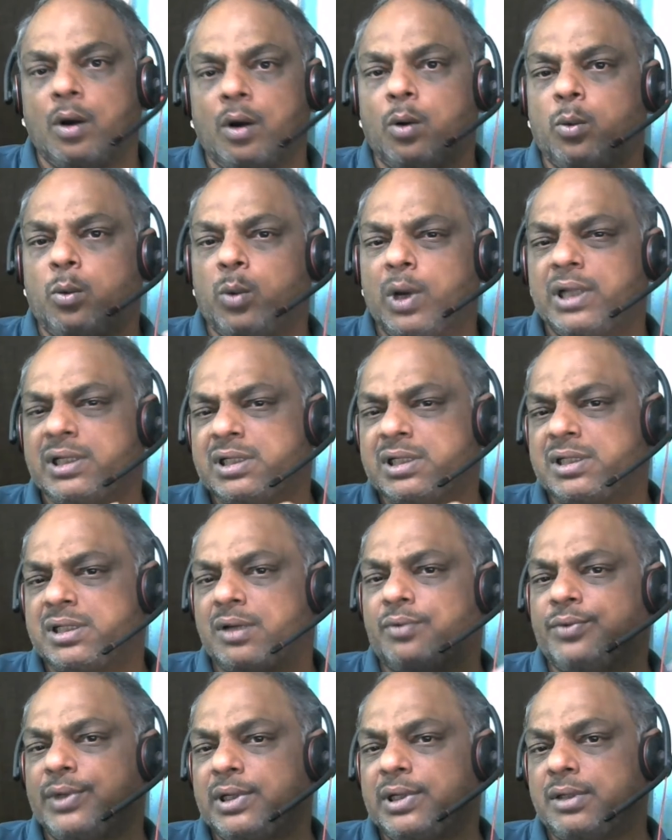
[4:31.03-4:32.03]
Once
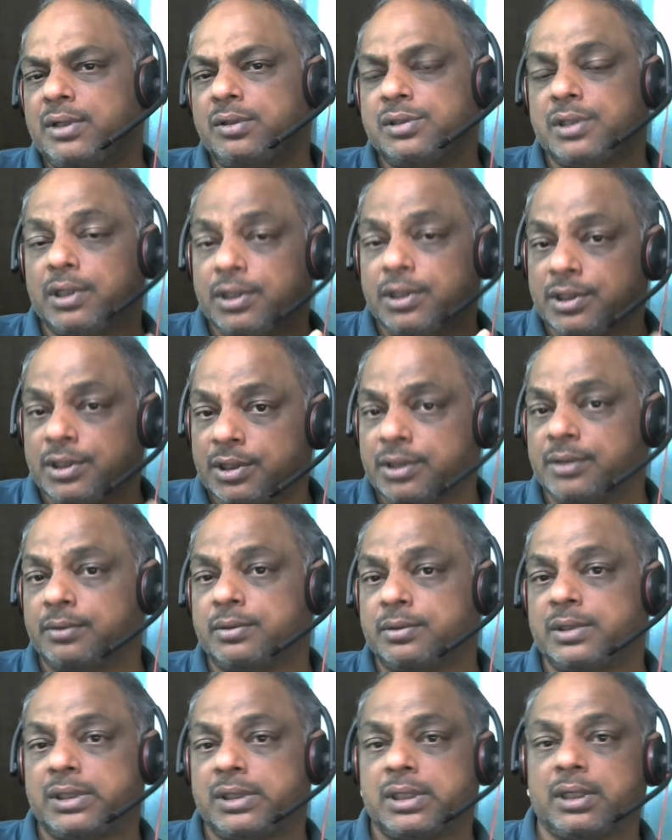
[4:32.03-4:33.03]
Windows
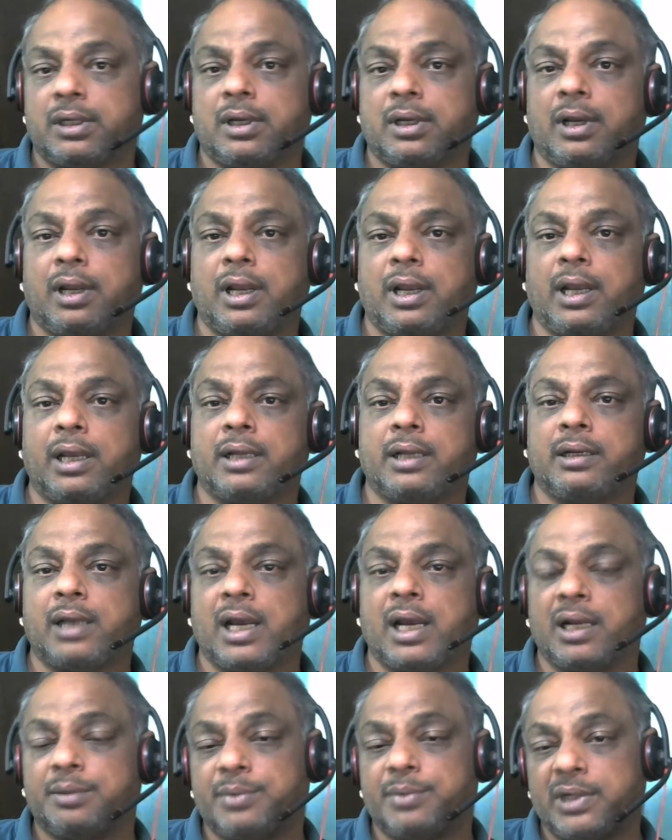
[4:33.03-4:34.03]
issues an
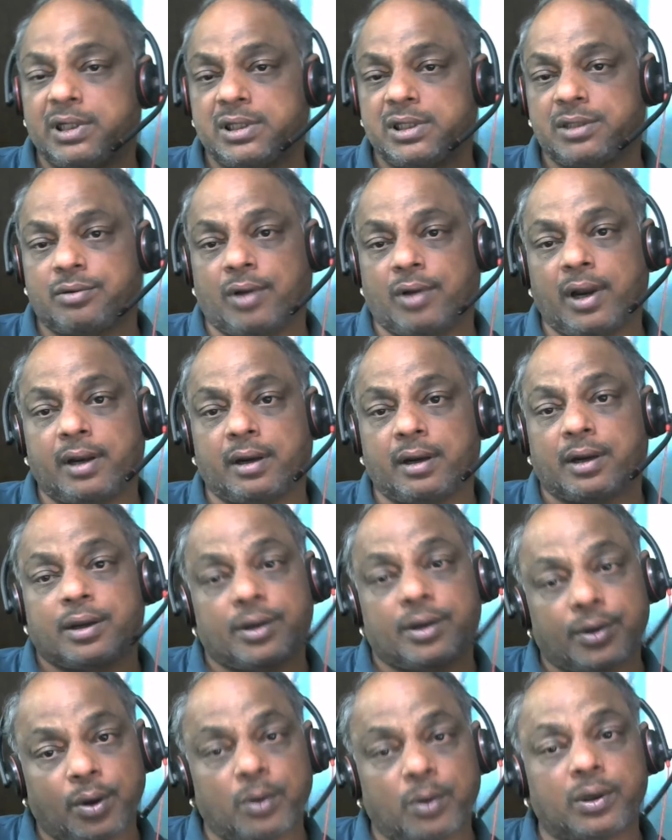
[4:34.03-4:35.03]
administrator
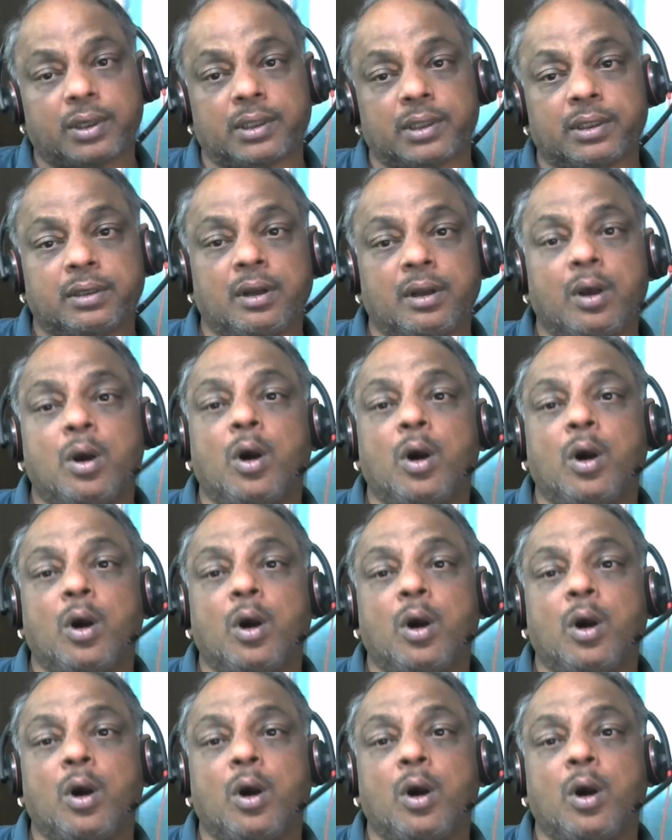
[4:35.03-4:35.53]
token,